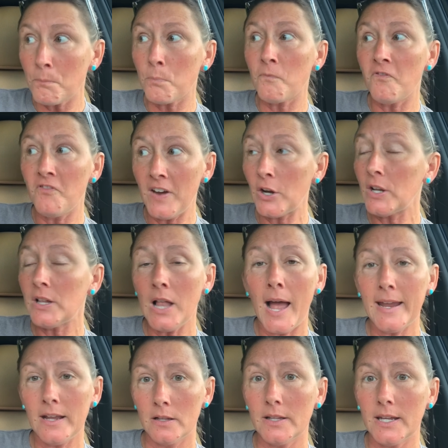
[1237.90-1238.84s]
very
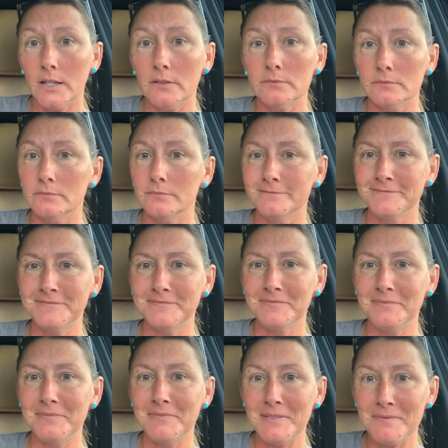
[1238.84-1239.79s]
likely
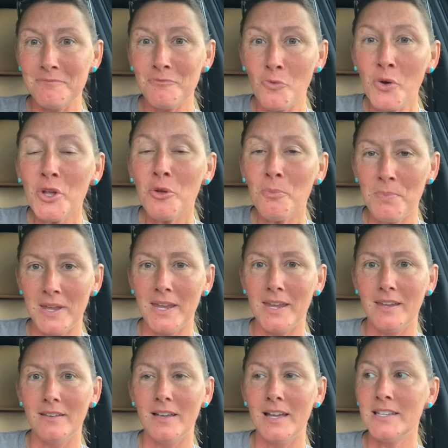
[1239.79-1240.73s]
will
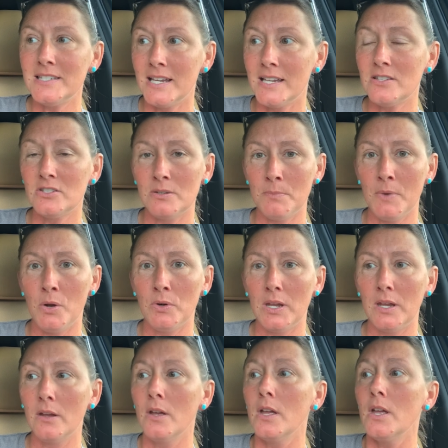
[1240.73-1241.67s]
be a
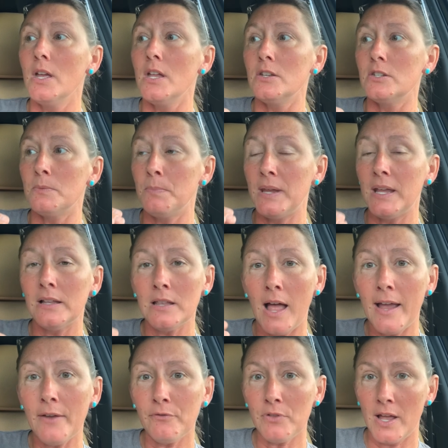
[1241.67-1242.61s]
testimony to be a
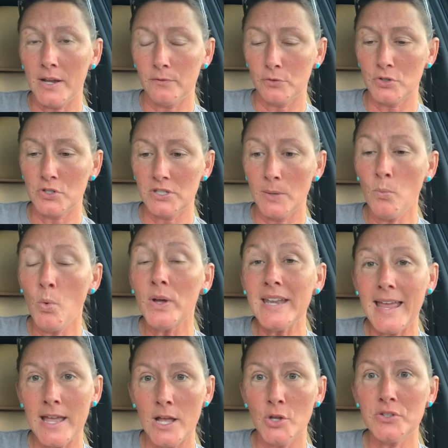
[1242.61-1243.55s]
lifeline for someone
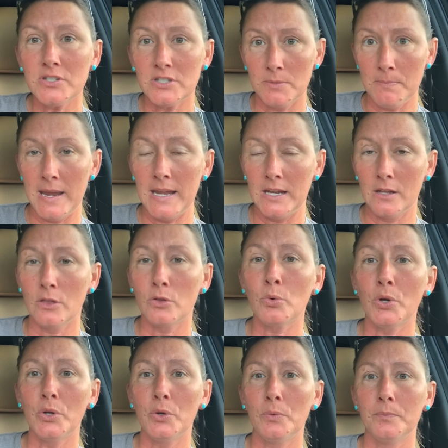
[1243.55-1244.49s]
else to make it
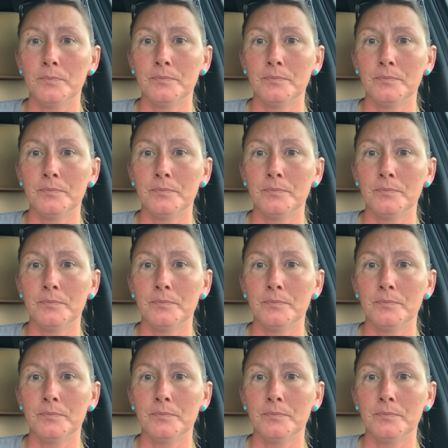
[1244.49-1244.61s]
through.